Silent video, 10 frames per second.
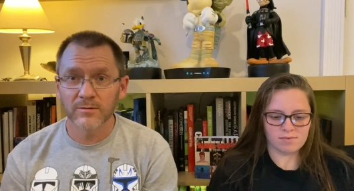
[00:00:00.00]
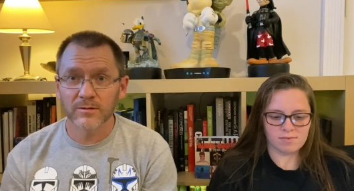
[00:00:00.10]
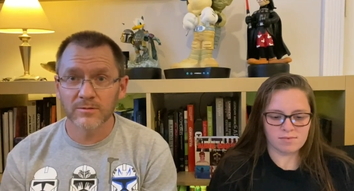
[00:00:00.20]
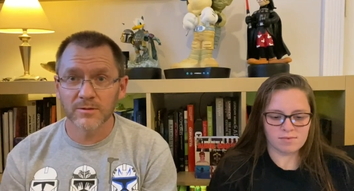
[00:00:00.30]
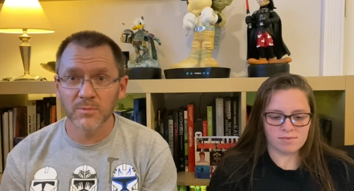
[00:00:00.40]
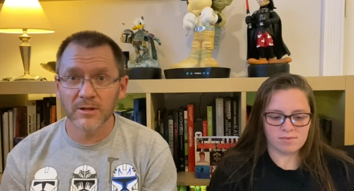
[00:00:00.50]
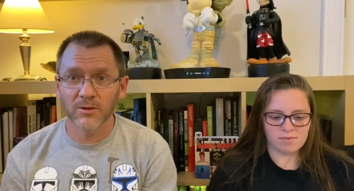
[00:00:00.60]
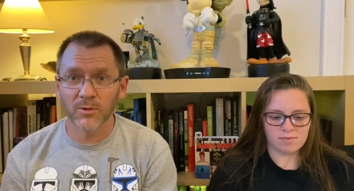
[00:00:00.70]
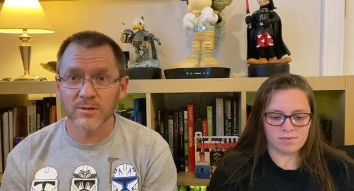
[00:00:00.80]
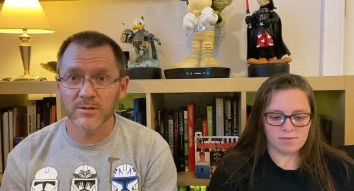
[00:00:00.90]
Speaker 1: the submitted
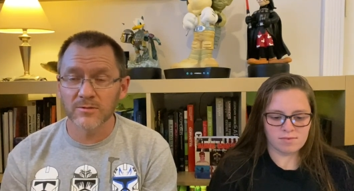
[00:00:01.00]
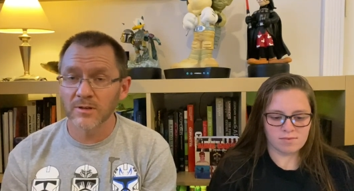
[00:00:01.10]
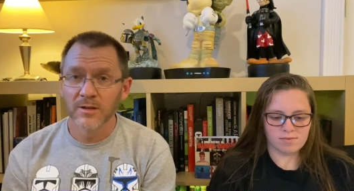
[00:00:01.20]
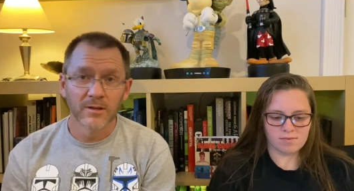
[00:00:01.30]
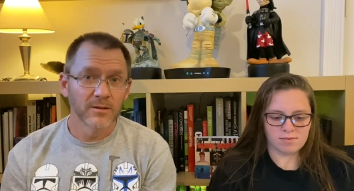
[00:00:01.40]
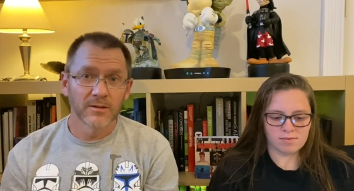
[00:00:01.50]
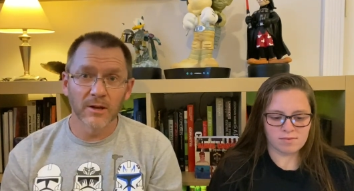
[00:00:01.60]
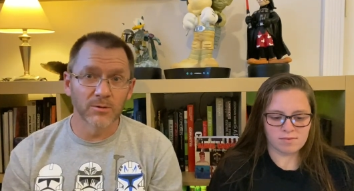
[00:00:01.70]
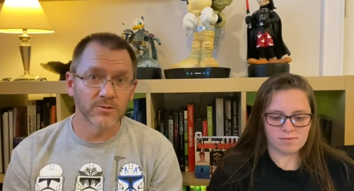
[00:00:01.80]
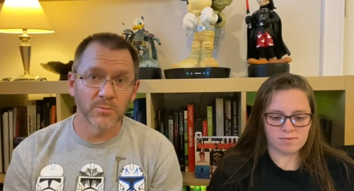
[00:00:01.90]
questions. They
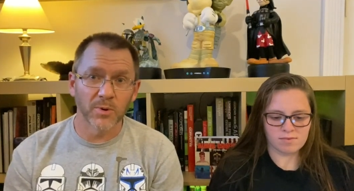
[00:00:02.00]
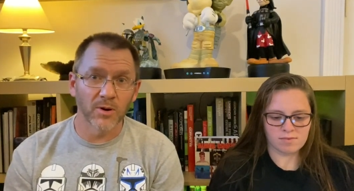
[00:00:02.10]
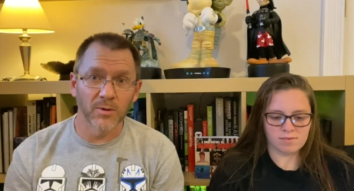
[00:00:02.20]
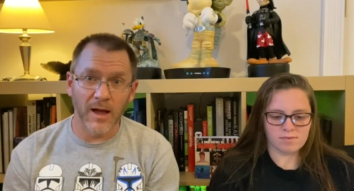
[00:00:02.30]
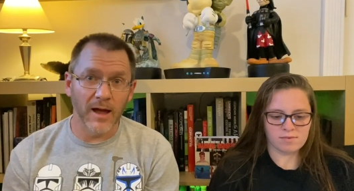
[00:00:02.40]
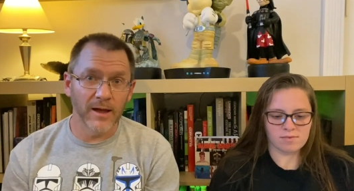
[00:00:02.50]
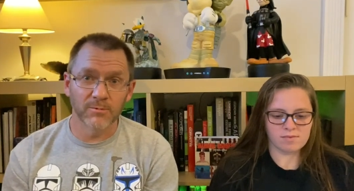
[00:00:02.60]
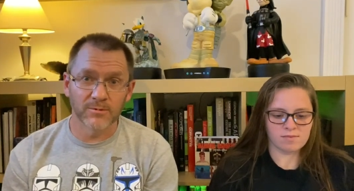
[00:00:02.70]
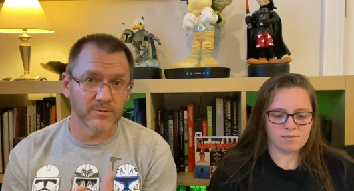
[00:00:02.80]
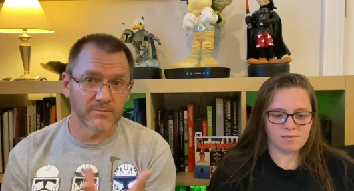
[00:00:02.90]
were superb. I
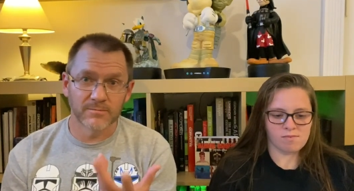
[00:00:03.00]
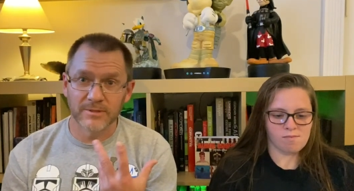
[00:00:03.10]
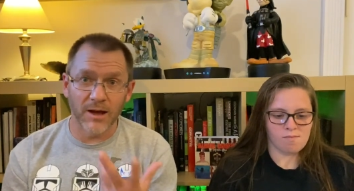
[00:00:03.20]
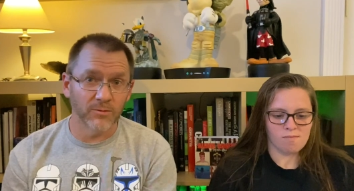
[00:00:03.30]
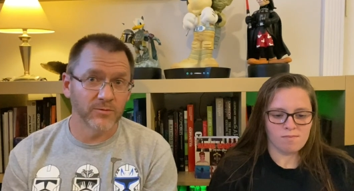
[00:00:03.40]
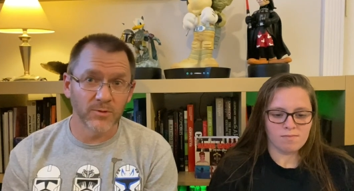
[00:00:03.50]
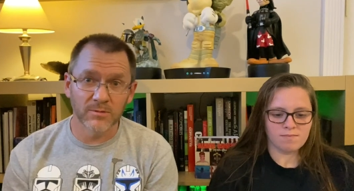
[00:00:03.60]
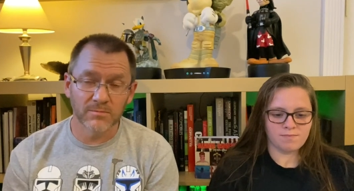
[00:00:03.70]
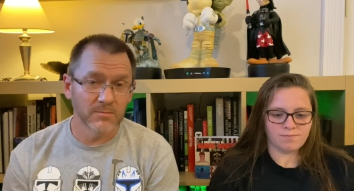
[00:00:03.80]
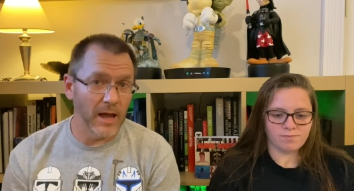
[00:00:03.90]
was
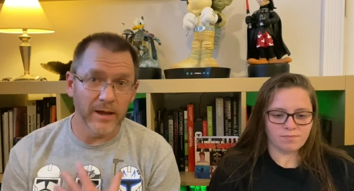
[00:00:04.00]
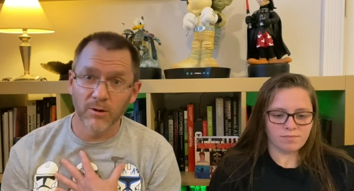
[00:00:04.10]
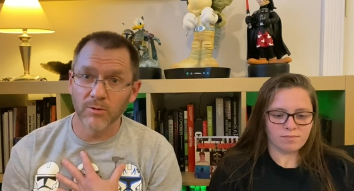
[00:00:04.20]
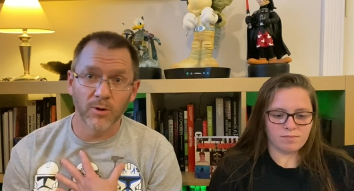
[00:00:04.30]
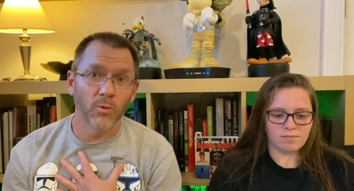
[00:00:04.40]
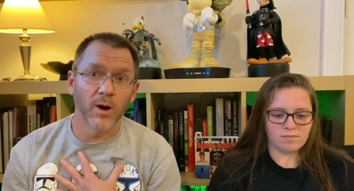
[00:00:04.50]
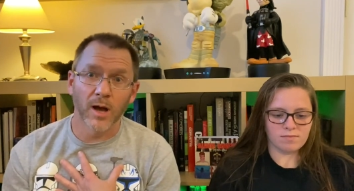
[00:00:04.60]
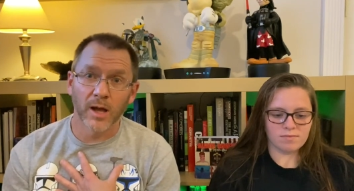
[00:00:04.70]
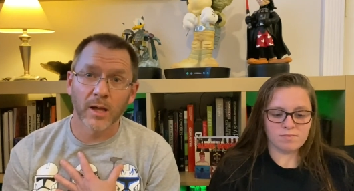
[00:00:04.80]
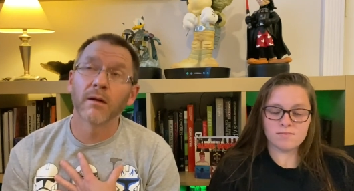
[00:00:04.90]
doubtful. I don't know
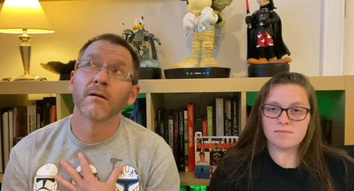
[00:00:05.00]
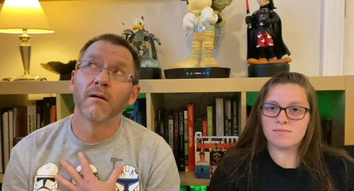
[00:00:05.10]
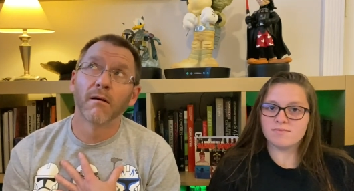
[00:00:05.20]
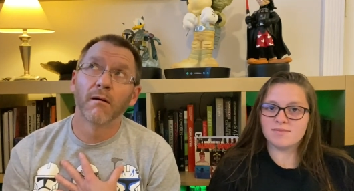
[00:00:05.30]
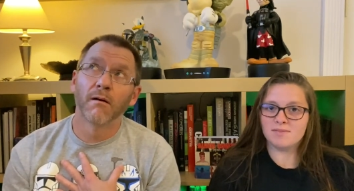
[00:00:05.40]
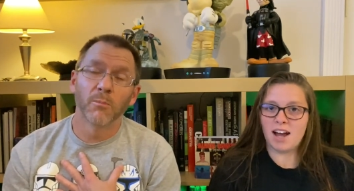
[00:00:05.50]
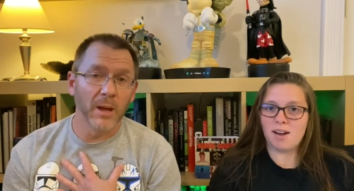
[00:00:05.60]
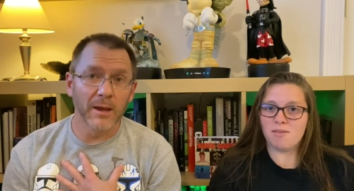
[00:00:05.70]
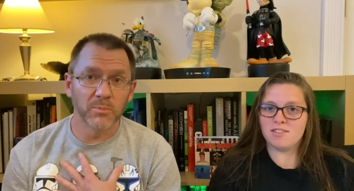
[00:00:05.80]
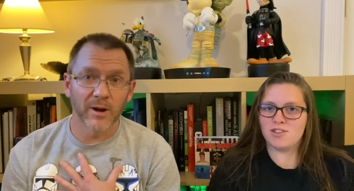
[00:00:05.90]
why.
Speaker 2: I
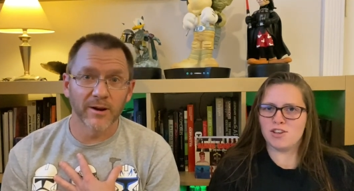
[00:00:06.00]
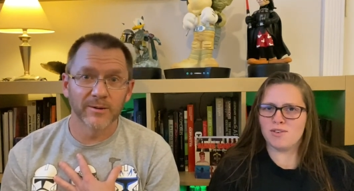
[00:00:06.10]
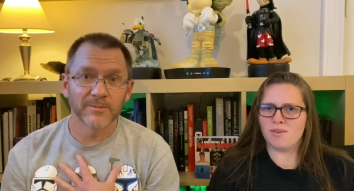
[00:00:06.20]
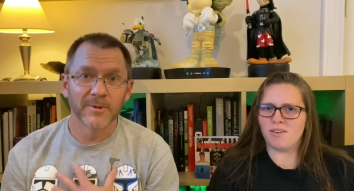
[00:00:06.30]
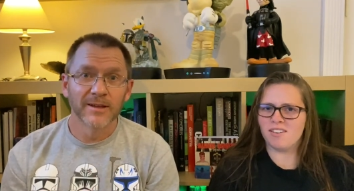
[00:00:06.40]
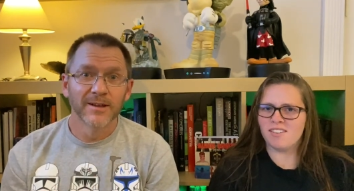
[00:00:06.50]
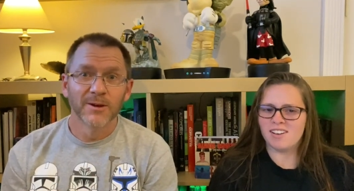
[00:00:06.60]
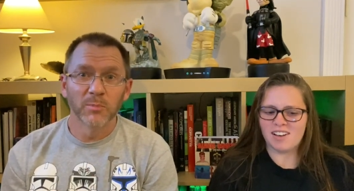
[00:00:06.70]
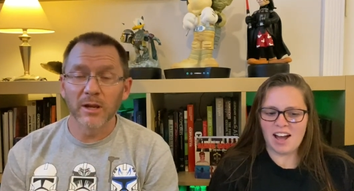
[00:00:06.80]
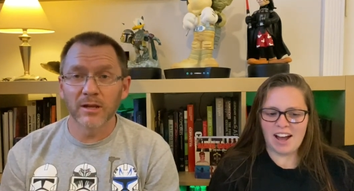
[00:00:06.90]
Bad was parent. too.
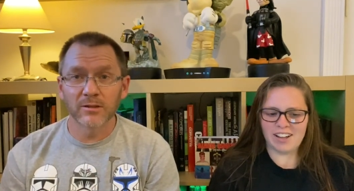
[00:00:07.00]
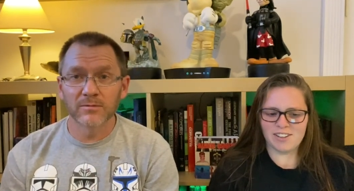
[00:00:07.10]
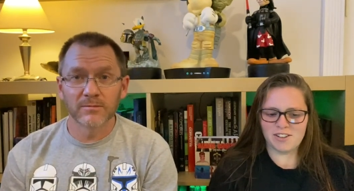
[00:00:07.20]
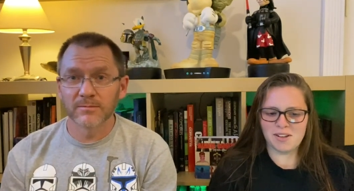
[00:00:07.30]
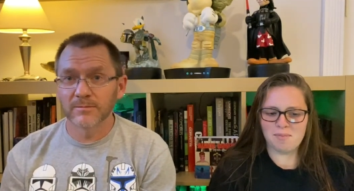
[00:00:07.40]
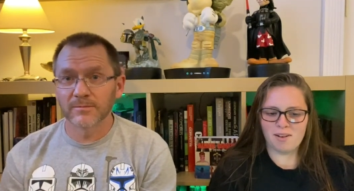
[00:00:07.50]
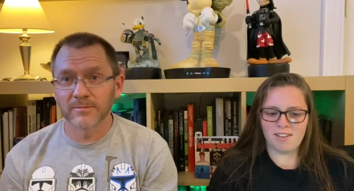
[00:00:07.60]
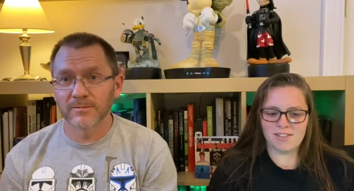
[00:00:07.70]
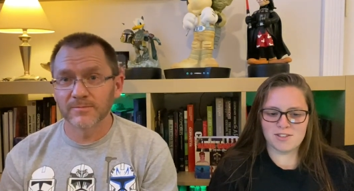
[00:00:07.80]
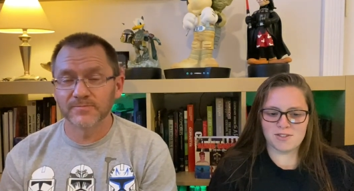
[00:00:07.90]
But I literally put
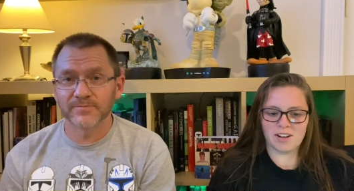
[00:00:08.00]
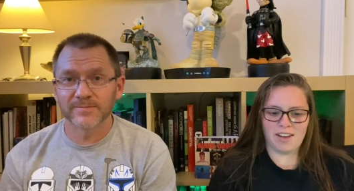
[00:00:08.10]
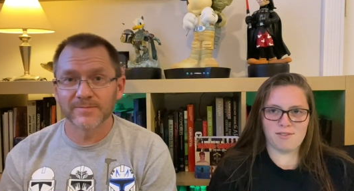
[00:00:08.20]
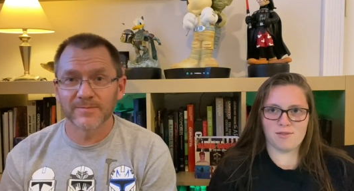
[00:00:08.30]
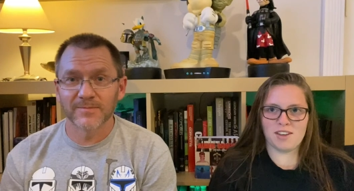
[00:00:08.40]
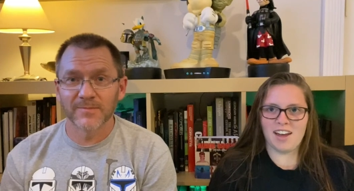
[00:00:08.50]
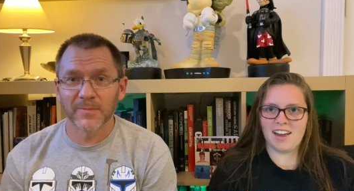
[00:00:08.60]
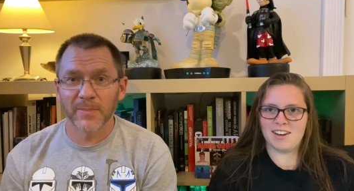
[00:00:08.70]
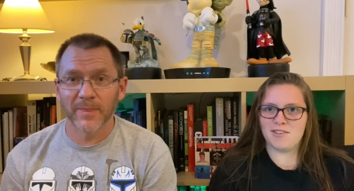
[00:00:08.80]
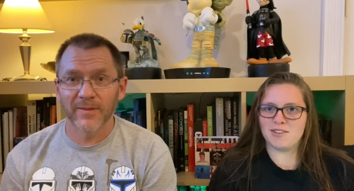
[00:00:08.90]
on the story if we get
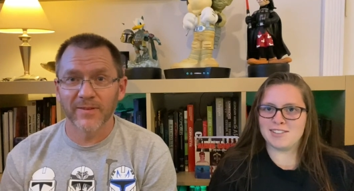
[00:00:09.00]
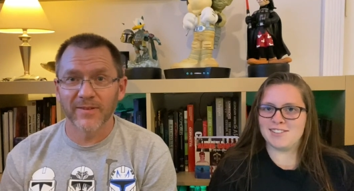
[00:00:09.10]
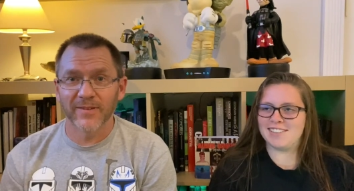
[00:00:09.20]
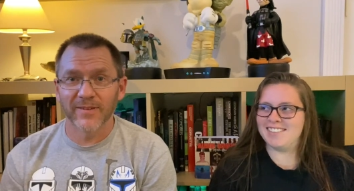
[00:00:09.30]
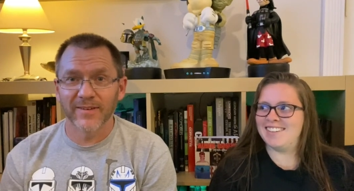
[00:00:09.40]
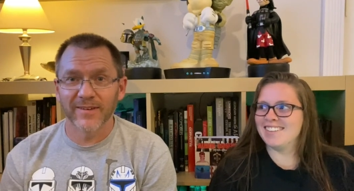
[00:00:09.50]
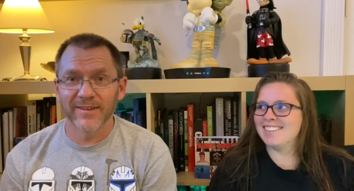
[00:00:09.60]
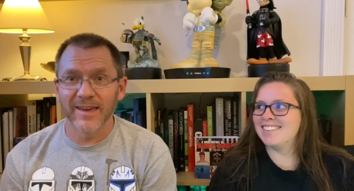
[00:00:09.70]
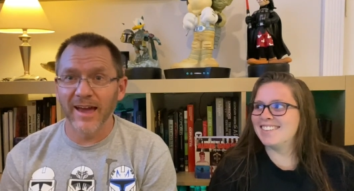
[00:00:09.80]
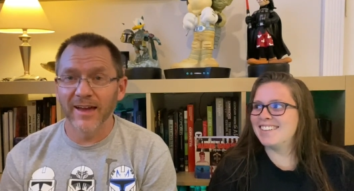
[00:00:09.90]
any questions.
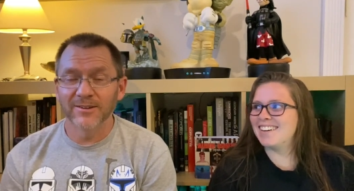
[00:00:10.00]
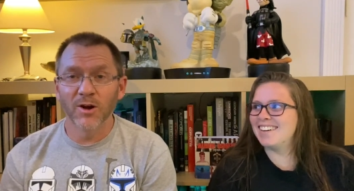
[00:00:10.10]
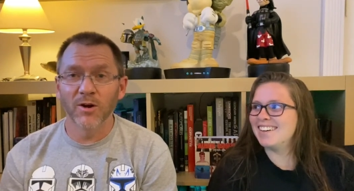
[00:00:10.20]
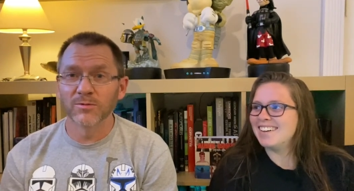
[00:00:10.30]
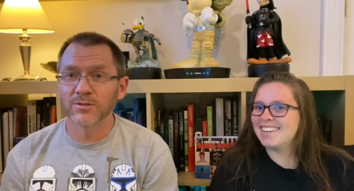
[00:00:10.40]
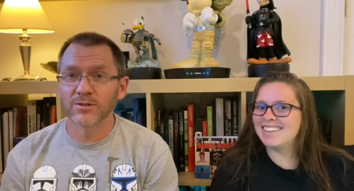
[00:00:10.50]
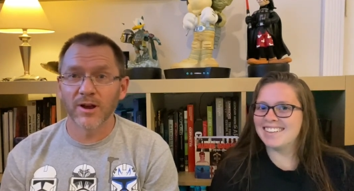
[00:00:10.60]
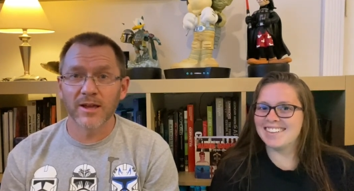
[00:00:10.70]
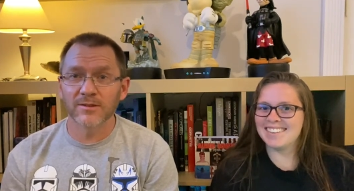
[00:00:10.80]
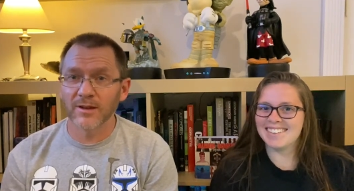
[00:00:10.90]
Speaker 1: Yeah, no, it was
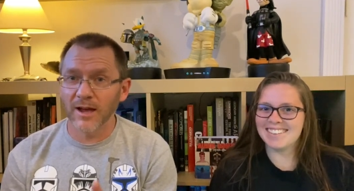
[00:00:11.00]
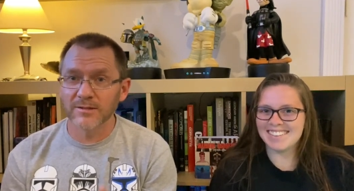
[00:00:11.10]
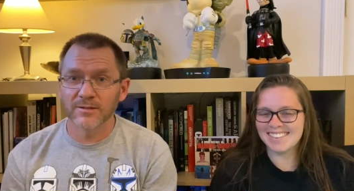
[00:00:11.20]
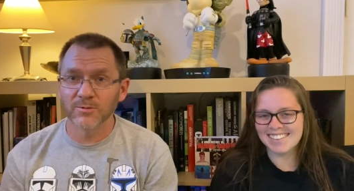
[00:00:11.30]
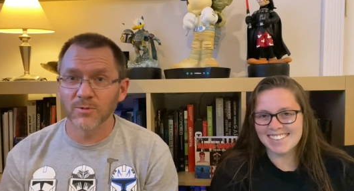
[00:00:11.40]
great. You guys did a